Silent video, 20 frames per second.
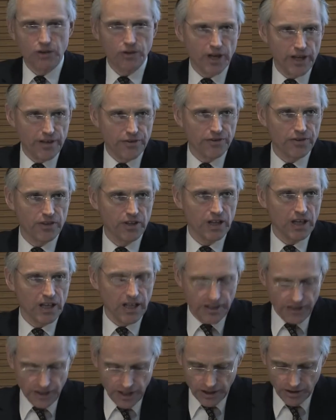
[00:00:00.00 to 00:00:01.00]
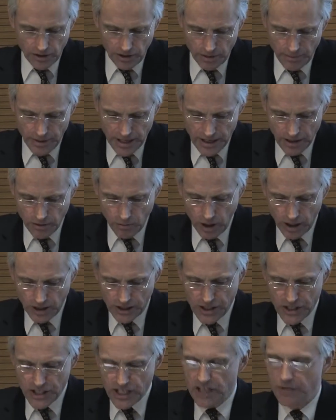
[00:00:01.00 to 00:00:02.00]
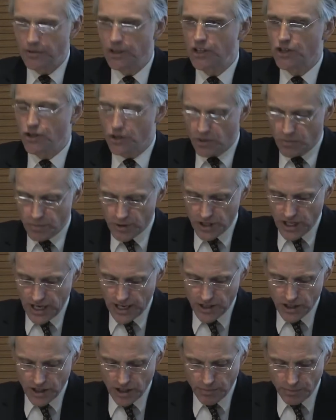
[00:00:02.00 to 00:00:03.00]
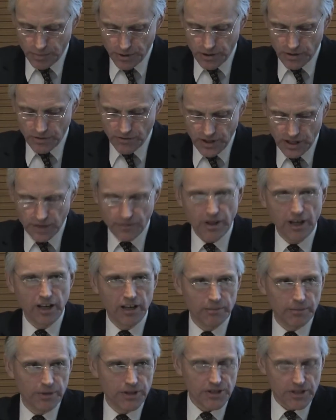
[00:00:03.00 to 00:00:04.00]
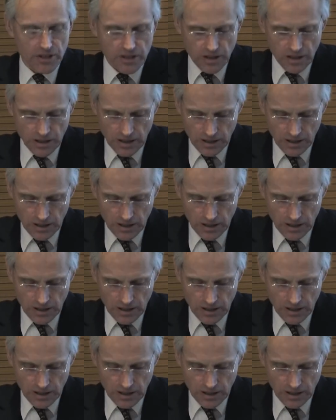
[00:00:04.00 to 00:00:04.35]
growth in the economy while continuing to protect and improve the environment.